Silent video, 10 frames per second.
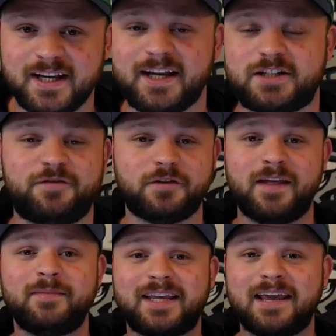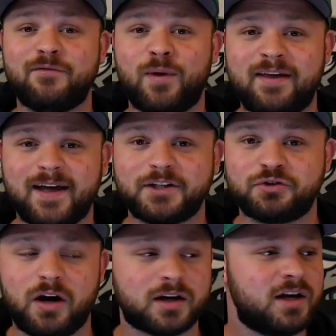tickets for them to give away that
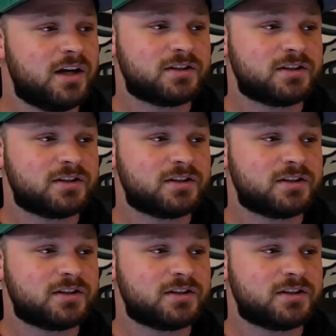truck.